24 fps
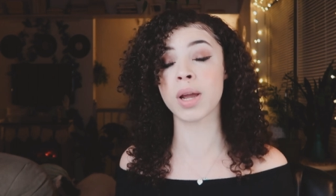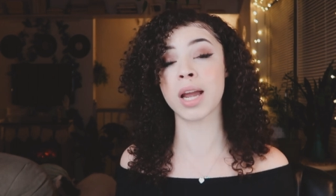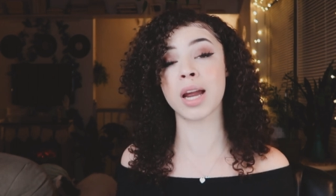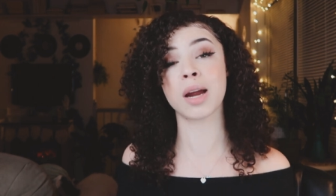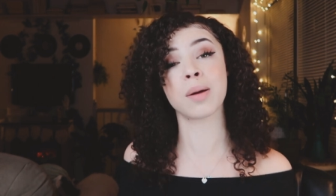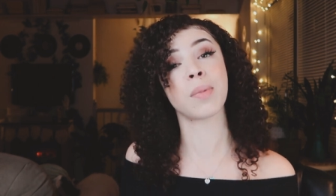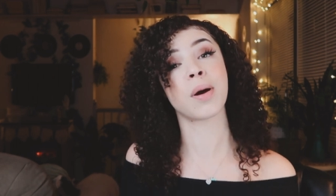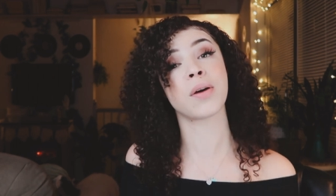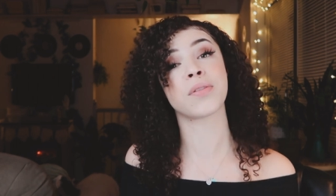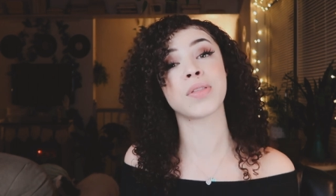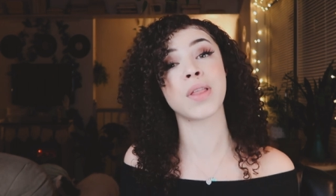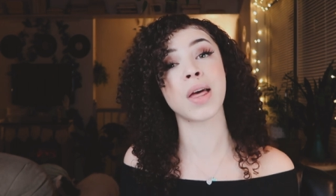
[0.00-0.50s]

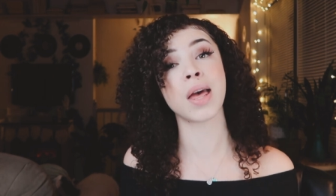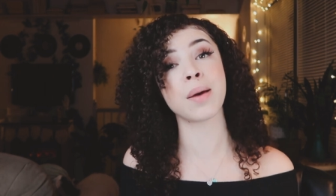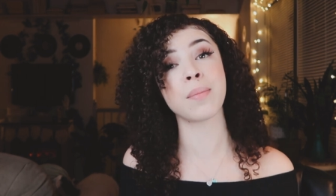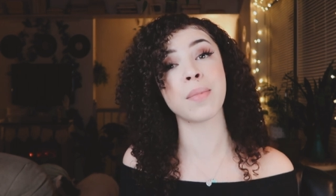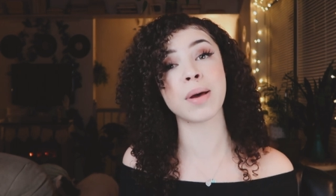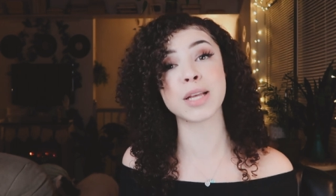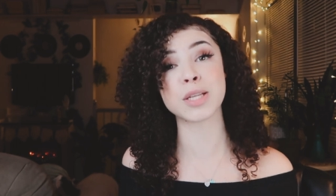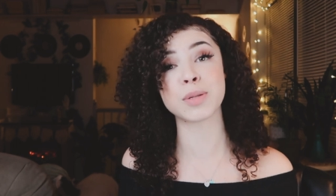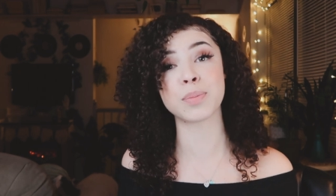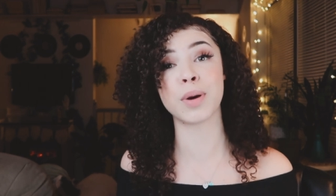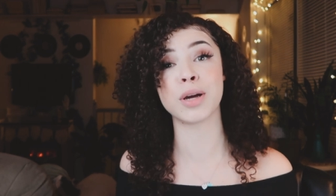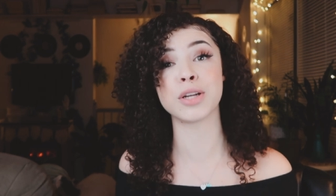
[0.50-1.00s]
care about
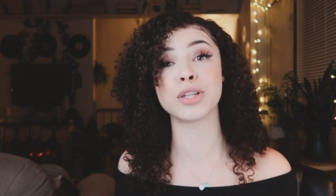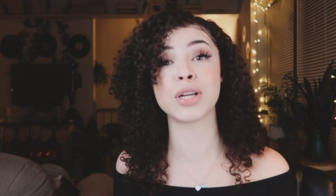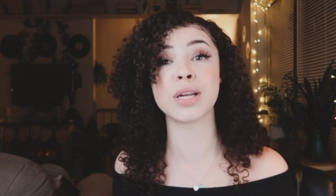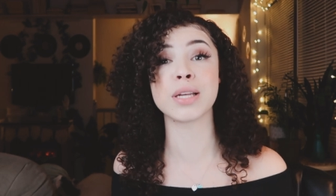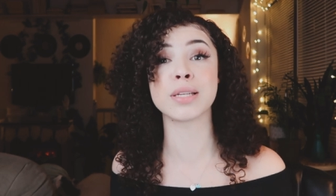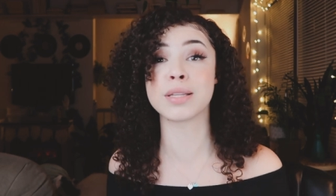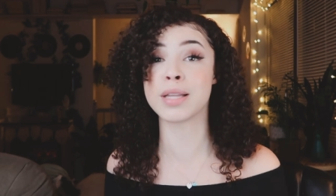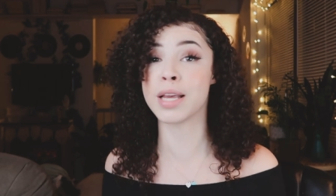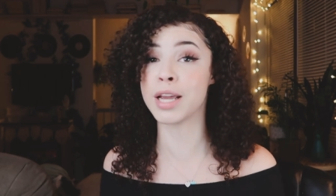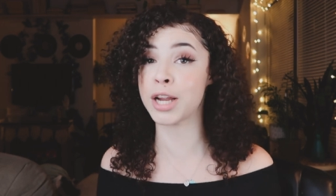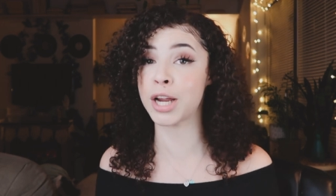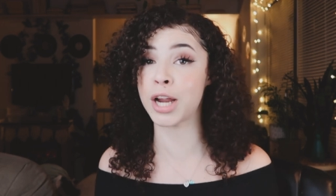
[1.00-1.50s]
them as much
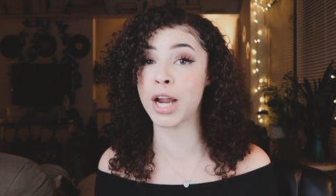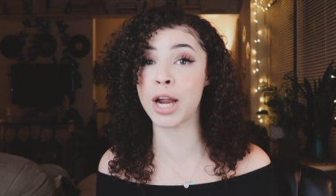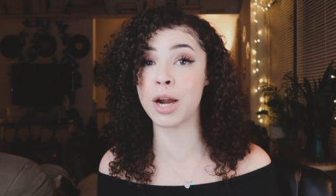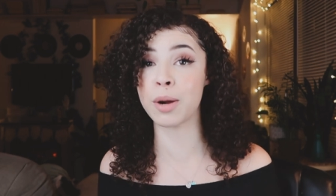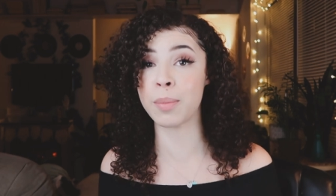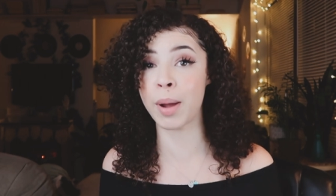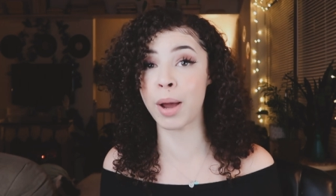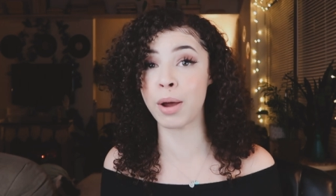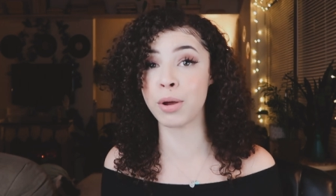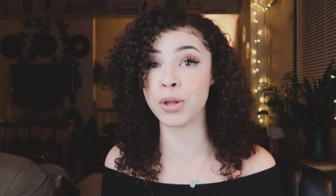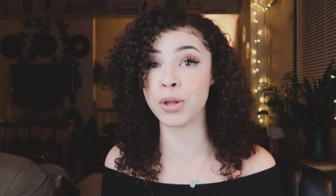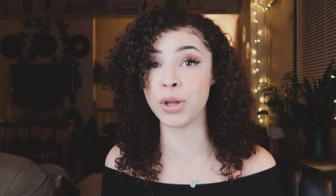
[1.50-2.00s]
as they care
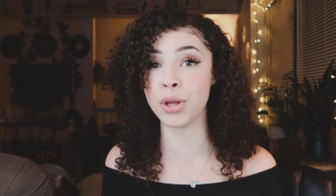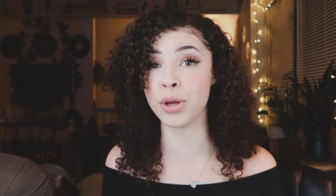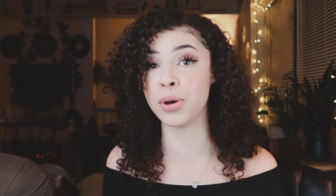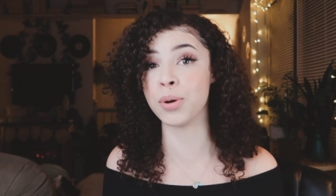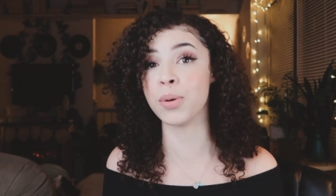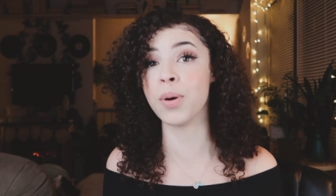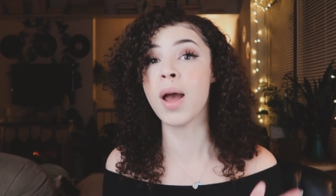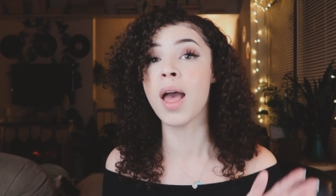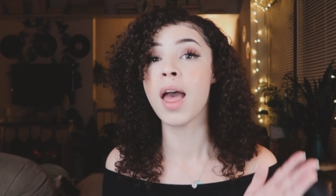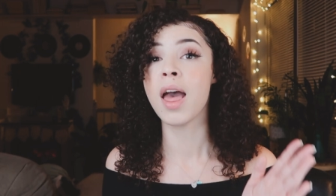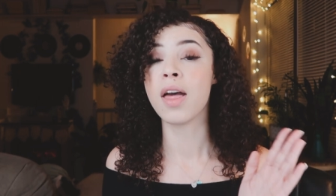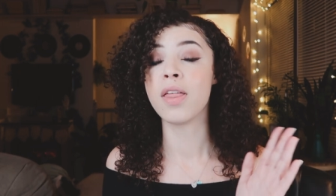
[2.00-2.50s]
about
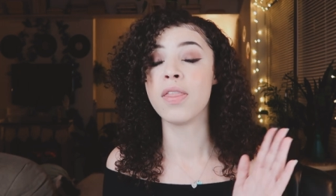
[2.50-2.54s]
you.